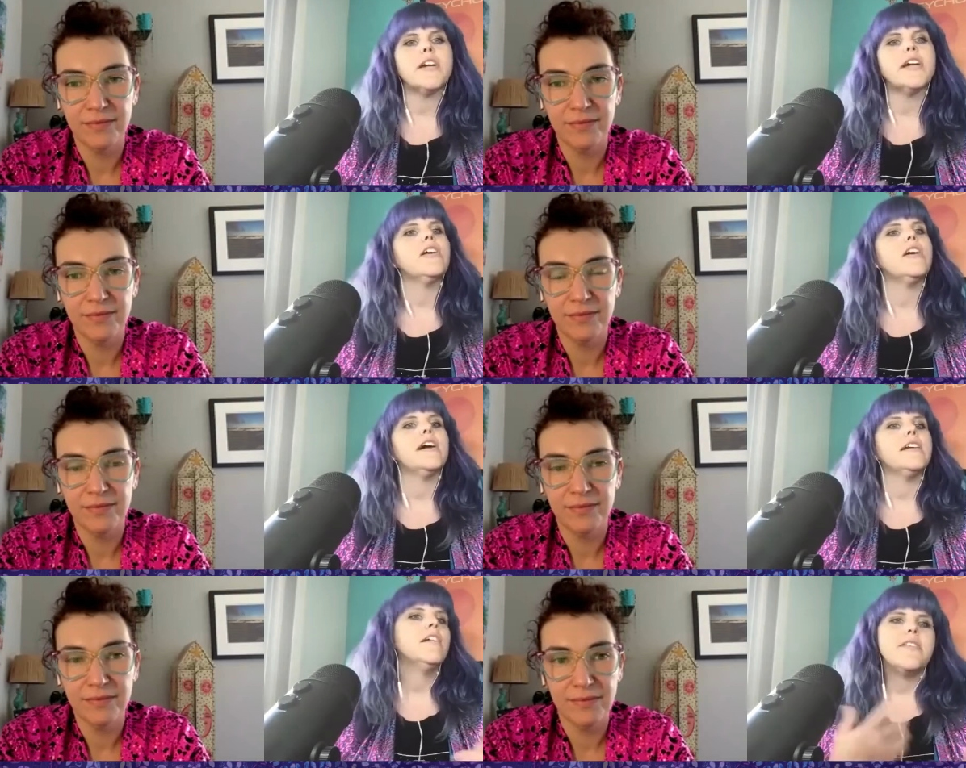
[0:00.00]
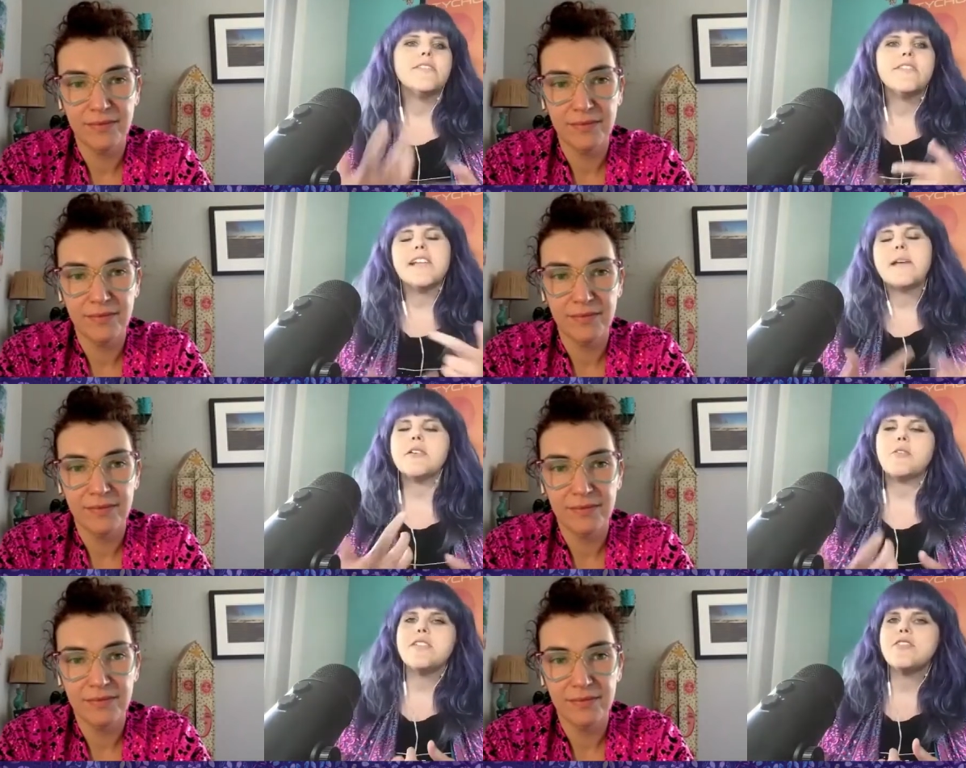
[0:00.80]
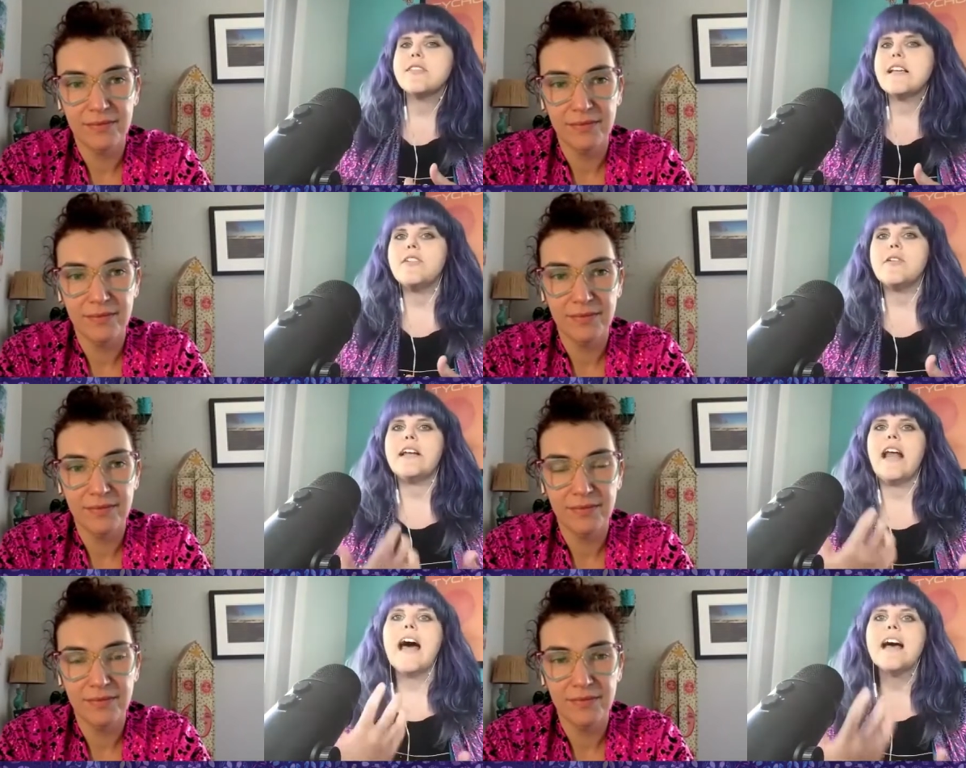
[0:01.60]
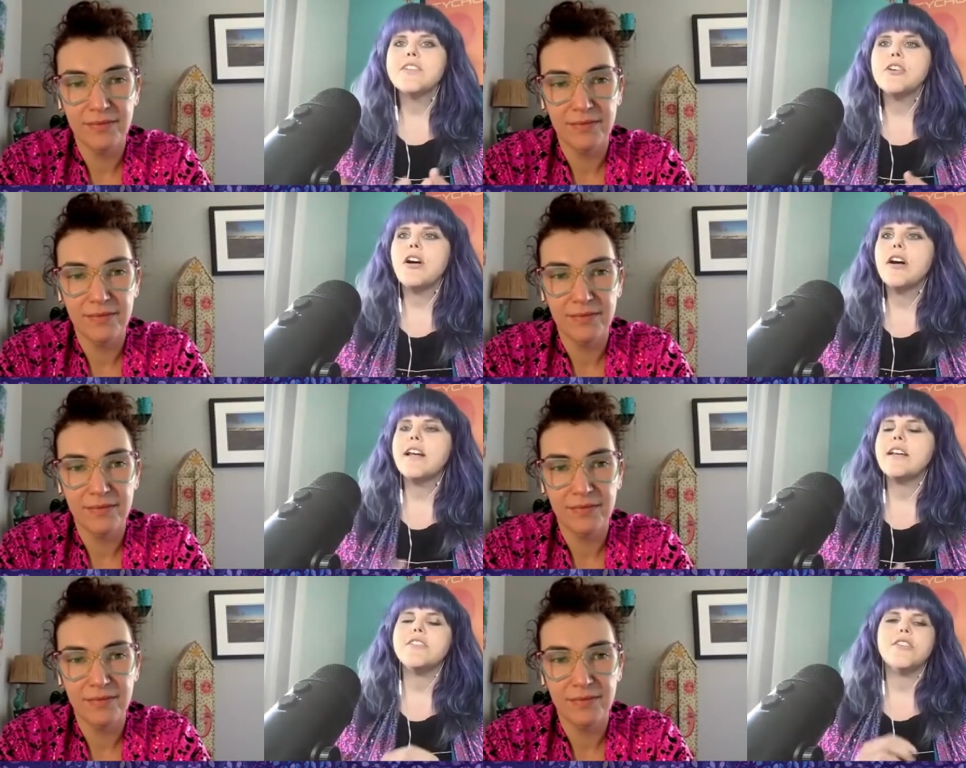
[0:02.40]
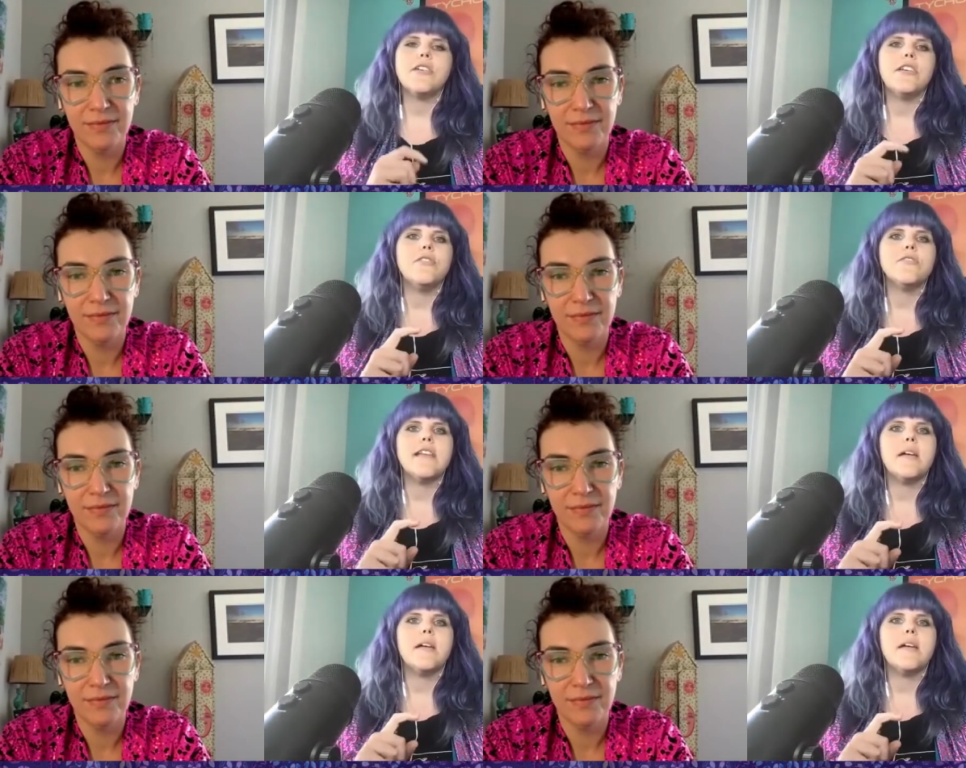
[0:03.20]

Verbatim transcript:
Speaker 1: working on? These are the types of questions that you can ask your audience. You can use